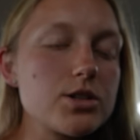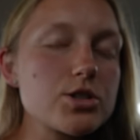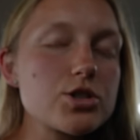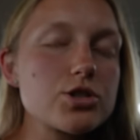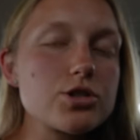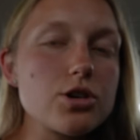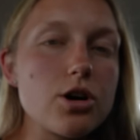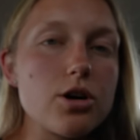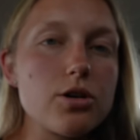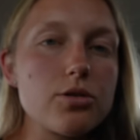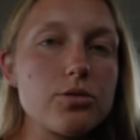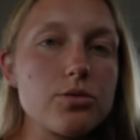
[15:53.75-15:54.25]

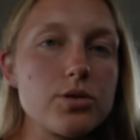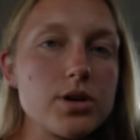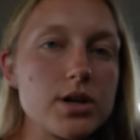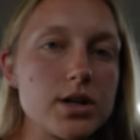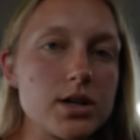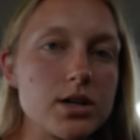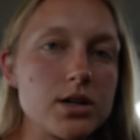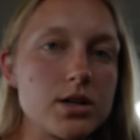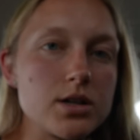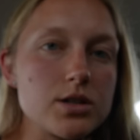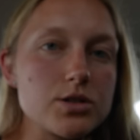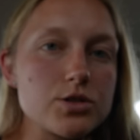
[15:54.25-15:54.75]
So
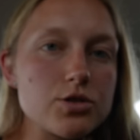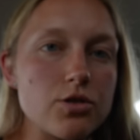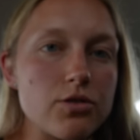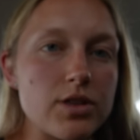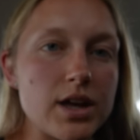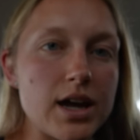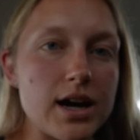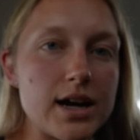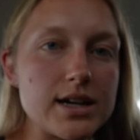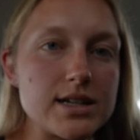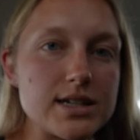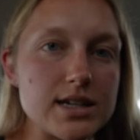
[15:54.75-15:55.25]

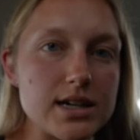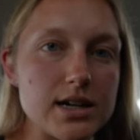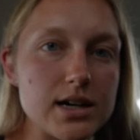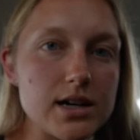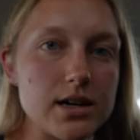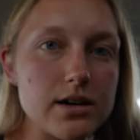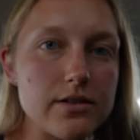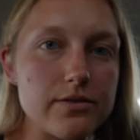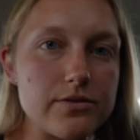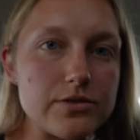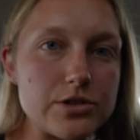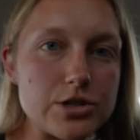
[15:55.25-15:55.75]
the
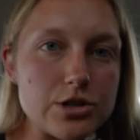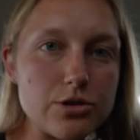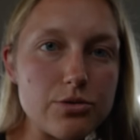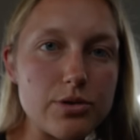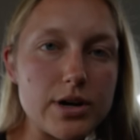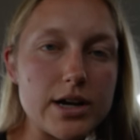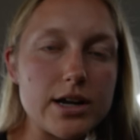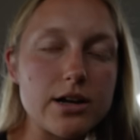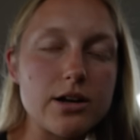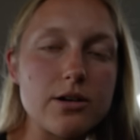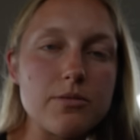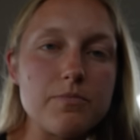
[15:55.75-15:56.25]
idea of
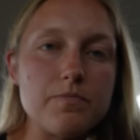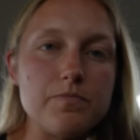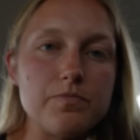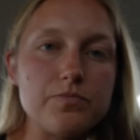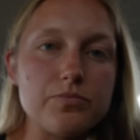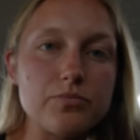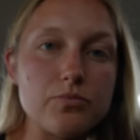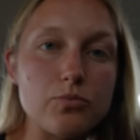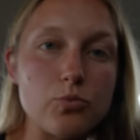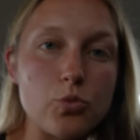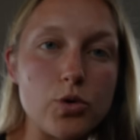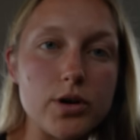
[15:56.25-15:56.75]
doing
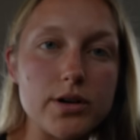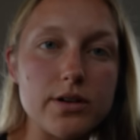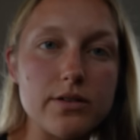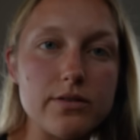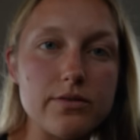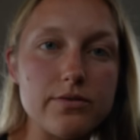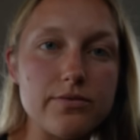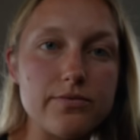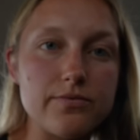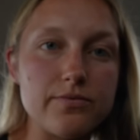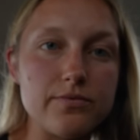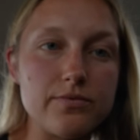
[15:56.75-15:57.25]
one
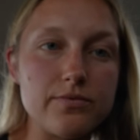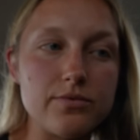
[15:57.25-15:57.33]
of